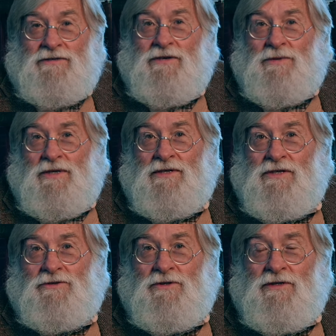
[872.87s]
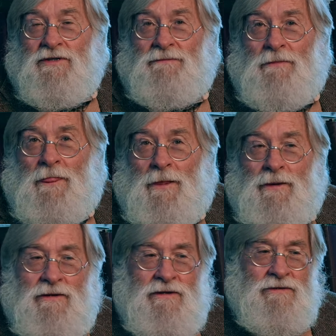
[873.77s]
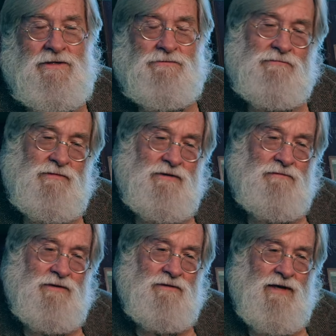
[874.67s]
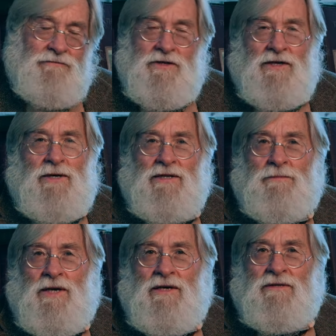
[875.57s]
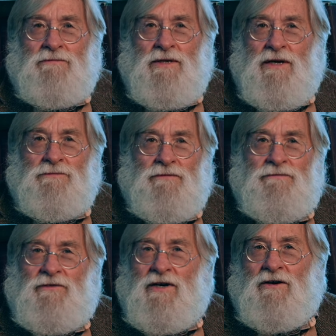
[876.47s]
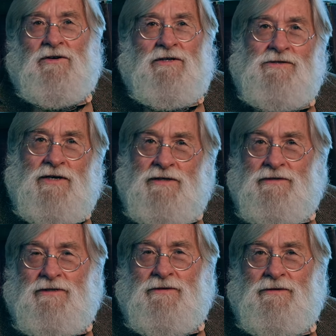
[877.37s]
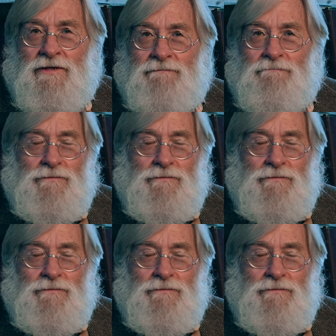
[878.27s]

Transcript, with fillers: something essentially, and it, the, the, everything about the paint becomes a very secondary thing.